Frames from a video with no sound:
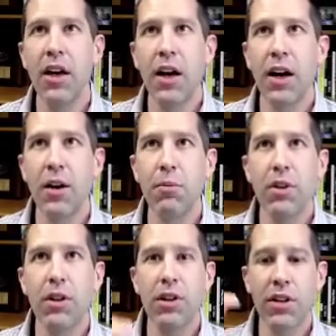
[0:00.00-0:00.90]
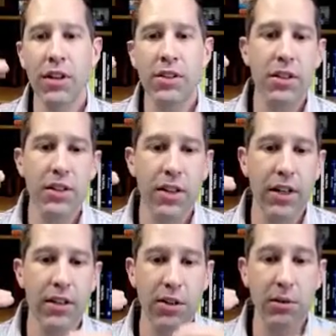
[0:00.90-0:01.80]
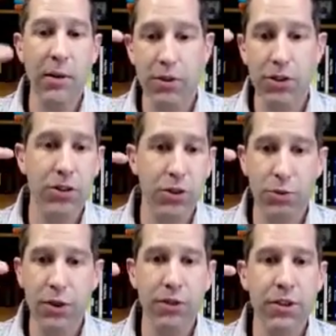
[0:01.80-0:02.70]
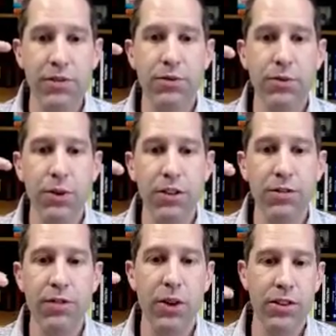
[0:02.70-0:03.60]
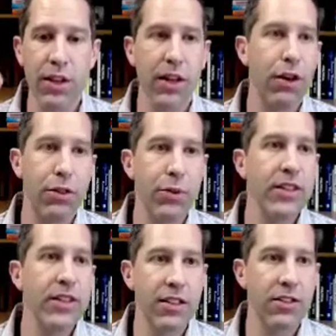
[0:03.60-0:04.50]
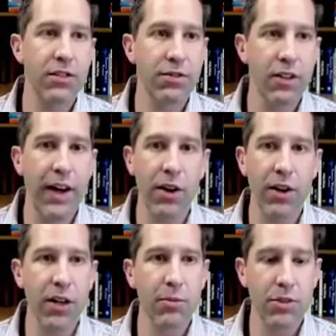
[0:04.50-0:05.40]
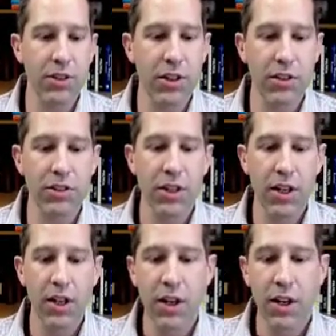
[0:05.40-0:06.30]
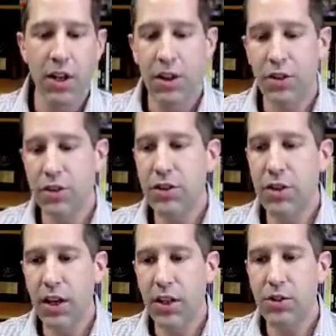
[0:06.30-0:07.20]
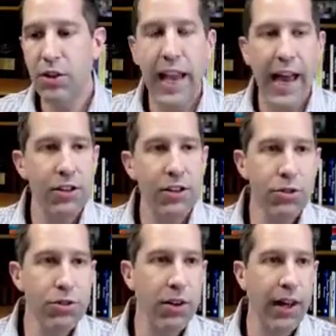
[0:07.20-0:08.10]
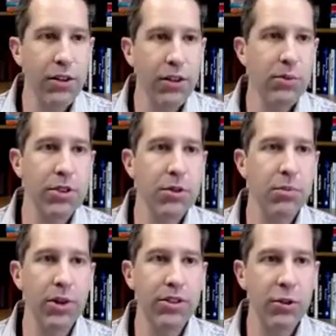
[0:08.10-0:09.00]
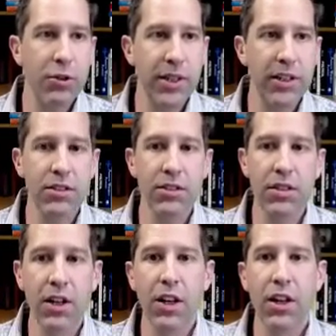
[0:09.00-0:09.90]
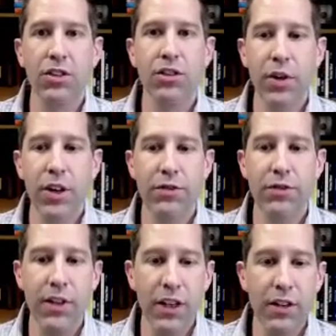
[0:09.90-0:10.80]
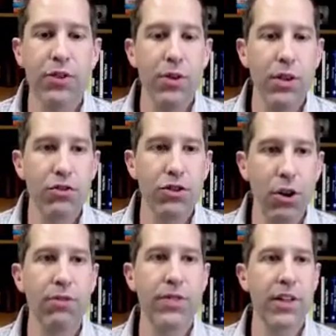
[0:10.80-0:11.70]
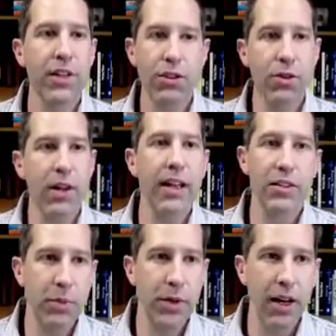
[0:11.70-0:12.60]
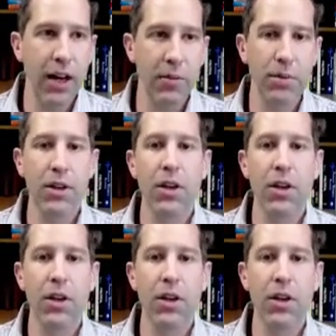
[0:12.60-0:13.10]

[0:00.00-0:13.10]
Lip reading: at least in some of my research, we've really focused on kind of three sets of outcomes. There's sort of the attitudinal outcomes that employees experience. So if you don't feel like you can speak up,